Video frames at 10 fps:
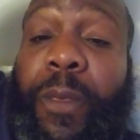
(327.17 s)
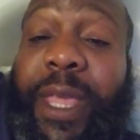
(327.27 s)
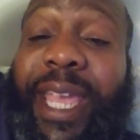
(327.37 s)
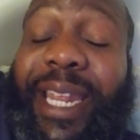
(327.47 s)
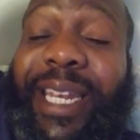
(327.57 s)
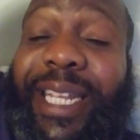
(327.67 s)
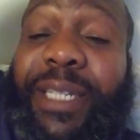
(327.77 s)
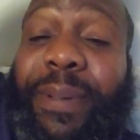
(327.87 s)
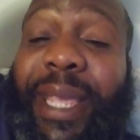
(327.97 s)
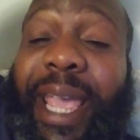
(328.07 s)
And it needs
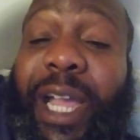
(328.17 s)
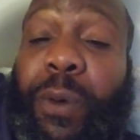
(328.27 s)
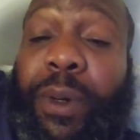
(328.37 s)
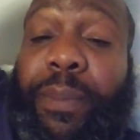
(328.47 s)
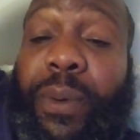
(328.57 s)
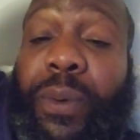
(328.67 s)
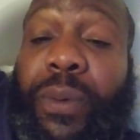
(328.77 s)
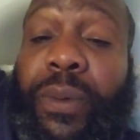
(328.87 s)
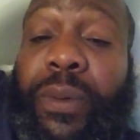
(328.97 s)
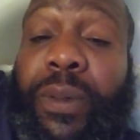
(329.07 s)
to be equitable.
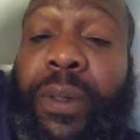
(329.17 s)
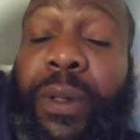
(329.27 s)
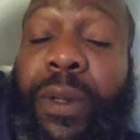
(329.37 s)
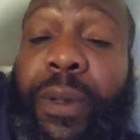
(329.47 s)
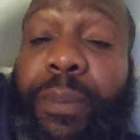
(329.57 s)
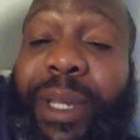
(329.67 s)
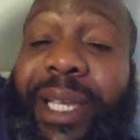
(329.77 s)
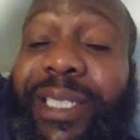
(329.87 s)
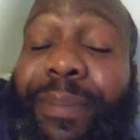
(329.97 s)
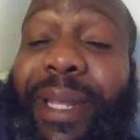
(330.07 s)

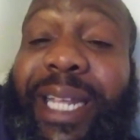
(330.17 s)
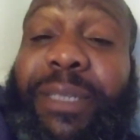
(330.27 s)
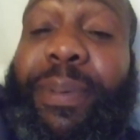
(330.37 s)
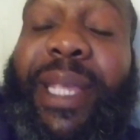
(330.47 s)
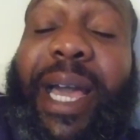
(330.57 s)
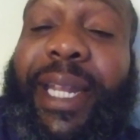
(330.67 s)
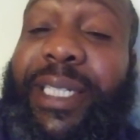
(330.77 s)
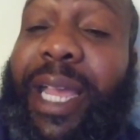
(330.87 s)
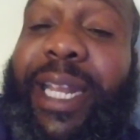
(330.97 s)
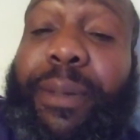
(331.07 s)
Because, let's be
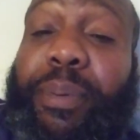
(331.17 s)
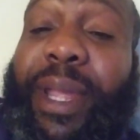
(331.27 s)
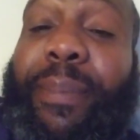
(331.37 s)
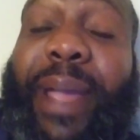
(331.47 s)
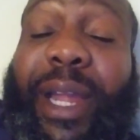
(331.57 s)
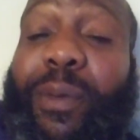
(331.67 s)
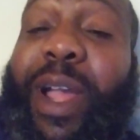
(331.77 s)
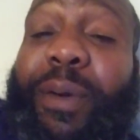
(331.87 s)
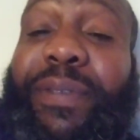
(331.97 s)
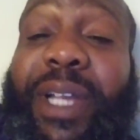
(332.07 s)
honest. I hate to bring it back
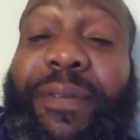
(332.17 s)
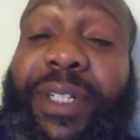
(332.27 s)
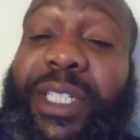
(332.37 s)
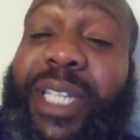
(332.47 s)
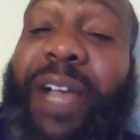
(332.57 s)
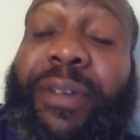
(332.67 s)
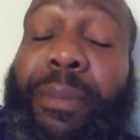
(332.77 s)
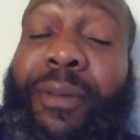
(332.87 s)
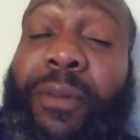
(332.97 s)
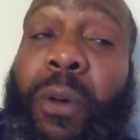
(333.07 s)
around. We've covered this topic
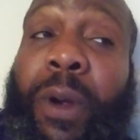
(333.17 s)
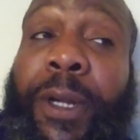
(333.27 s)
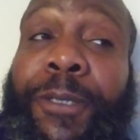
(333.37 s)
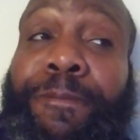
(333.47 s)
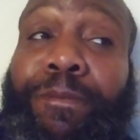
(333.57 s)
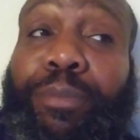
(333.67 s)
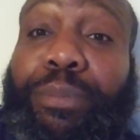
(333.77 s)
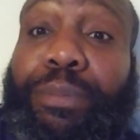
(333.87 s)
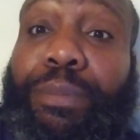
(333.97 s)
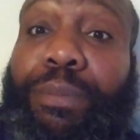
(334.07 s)
before.
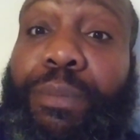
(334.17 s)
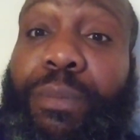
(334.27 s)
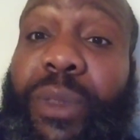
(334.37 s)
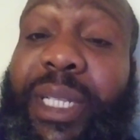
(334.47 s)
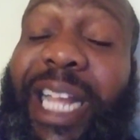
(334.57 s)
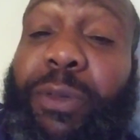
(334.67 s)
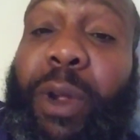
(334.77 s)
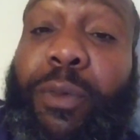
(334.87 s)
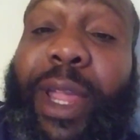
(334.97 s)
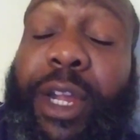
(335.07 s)
That's
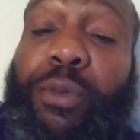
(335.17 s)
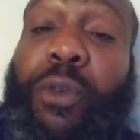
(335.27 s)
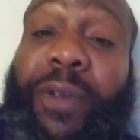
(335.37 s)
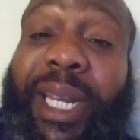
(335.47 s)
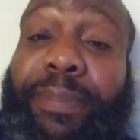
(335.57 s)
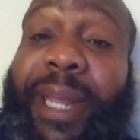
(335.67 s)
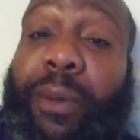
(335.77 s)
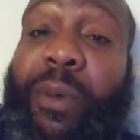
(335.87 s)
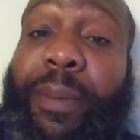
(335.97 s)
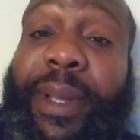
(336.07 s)
why Ray Caruth clipped
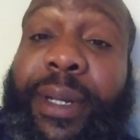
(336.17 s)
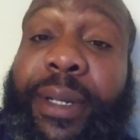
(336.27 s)
that woman.